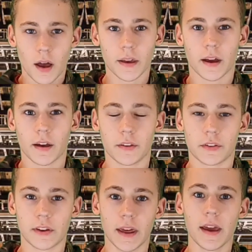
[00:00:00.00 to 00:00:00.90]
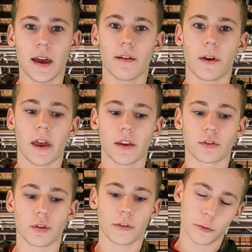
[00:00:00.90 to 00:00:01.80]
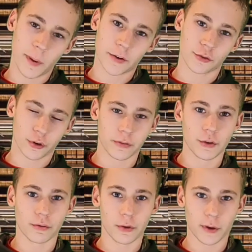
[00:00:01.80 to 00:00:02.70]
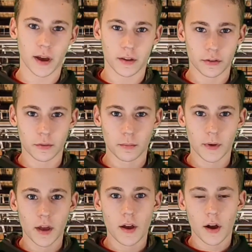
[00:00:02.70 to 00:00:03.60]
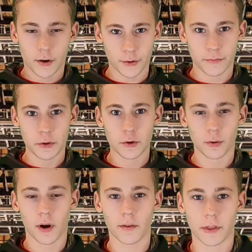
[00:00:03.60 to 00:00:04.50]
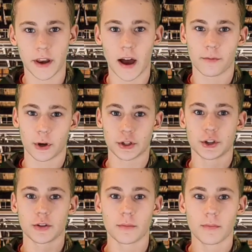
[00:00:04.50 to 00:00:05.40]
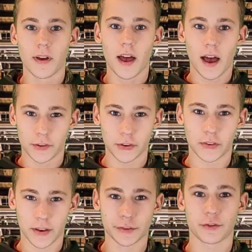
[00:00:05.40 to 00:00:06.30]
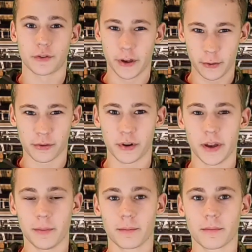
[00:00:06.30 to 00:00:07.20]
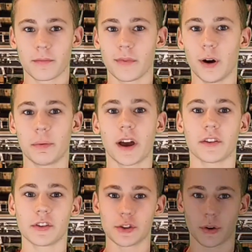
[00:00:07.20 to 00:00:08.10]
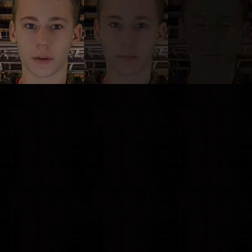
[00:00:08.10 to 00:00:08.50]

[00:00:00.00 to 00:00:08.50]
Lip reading: Hi guys, today I have a sort of special review for you guys. A review of the Novritsch SSX303. Hope you guys enjoy.